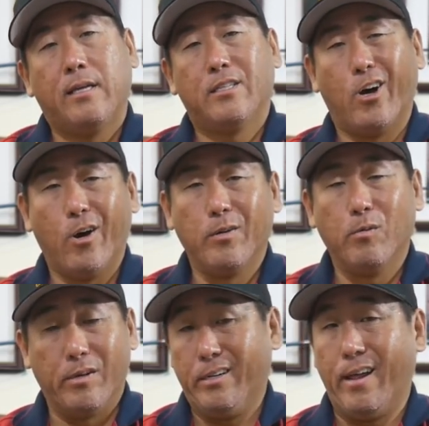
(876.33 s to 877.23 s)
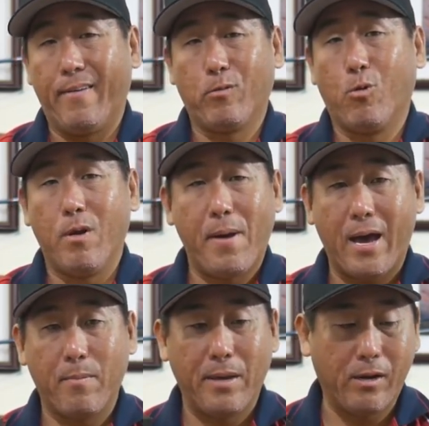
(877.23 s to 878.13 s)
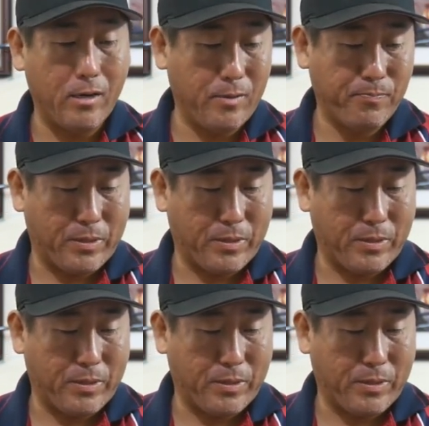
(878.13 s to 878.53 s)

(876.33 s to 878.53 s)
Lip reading: so you really don't have to worry about them at all.